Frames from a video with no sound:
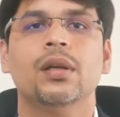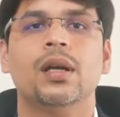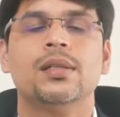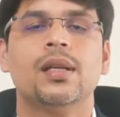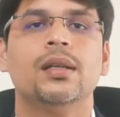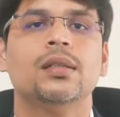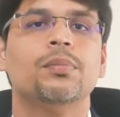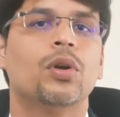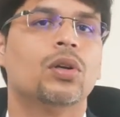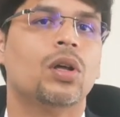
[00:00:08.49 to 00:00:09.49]

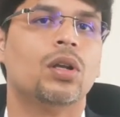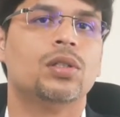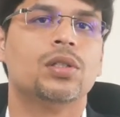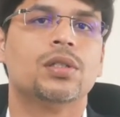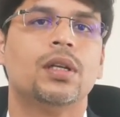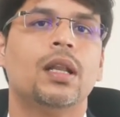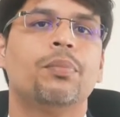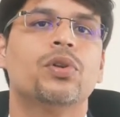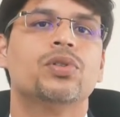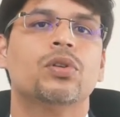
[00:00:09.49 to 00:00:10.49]
Consultant Proctologist and
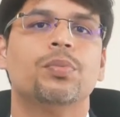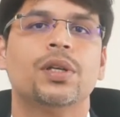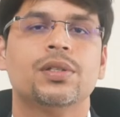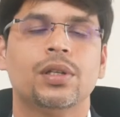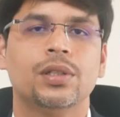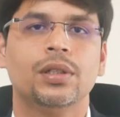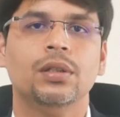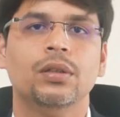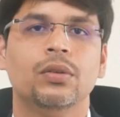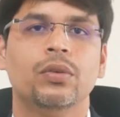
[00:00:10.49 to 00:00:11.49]
Laparoscopic Surgeon,